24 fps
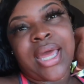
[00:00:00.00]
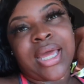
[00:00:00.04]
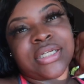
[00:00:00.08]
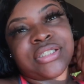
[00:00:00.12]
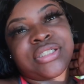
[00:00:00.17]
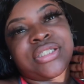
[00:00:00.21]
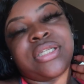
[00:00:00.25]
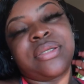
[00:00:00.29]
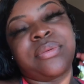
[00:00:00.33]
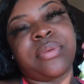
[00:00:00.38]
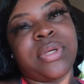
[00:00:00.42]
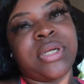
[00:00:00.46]

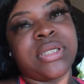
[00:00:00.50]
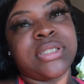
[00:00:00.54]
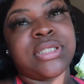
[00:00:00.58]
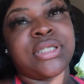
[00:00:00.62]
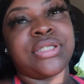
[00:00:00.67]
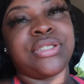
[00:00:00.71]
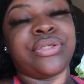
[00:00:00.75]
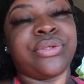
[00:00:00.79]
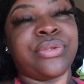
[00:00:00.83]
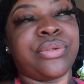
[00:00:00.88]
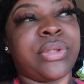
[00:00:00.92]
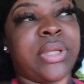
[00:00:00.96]
actually wanted to
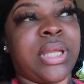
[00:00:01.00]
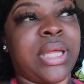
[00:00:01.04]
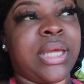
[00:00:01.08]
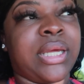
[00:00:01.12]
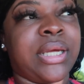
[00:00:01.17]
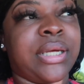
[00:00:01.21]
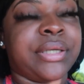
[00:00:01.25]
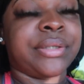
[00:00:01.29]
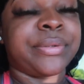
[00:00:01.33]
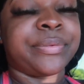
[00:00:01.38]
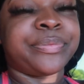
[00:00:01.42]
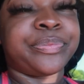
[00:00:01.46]
do
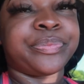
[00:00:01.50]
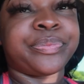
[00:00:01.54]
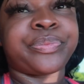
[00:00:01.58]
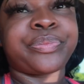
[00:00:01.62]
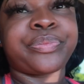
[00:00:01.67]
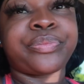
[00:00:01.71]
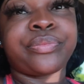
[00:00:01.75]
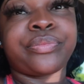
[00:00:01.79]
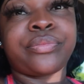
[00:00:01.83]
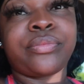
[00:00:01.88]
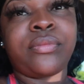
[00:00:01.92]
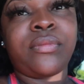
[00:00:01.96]
like
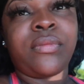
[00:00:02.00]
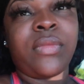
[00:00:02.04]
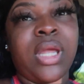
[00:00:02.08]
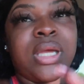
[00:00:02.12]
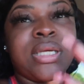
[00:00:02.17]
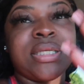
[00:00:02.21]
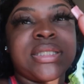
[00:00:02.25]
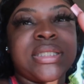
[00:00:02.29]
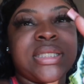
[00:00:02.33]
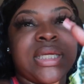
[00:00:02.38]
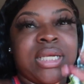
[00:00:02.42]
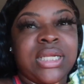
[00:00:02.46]

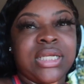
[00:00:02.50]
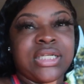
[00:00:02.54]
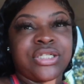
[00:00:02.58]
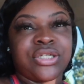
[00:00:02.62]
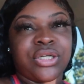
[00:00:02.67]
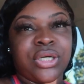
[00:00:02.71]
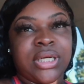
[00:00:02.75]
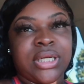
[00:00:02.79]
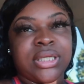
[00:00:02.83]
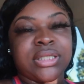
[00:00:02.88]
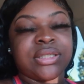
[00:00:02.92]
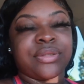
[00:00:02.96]
City
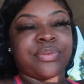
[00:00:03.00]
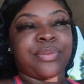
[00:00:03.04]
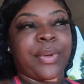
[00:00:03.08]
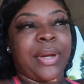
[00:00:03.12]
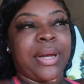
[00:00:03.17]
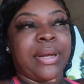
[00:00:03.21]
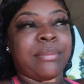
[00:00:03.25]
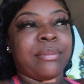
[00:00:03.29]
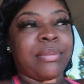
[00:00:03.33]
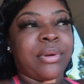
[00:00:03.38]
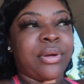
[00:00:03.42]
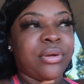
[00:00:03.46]
Churn's
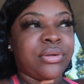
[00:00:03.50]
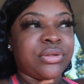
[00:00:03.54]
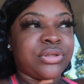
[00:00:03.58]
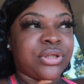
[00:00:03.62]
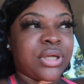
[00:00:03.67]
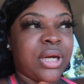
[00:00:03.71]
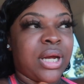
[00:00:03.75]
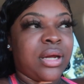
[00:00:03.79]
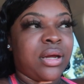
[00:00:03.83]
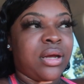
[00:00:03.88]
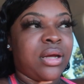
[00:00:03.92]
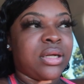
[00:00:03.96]
rainbow
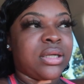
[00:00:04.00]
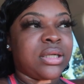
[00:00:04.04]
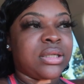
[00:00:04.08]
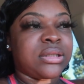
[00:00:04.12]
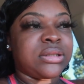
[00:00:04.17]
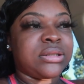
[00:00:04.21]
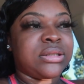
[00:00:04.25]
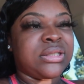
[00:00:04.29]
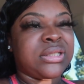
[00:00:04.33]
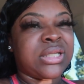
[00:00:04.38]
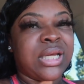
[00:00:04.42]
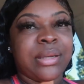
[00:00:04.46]
try on
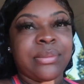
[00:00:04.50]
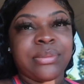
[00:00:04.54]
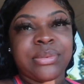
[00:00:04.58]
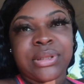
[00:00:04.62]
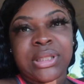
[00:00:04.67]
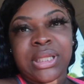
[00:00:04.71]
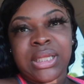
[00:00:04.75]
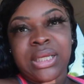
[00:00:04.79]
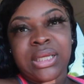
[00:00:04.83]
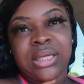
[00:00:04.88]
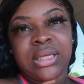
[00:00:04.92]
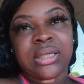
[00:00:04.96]
type
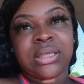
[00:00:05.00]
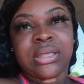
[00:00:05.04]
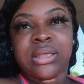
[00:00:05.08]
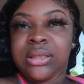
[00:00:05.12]
thing,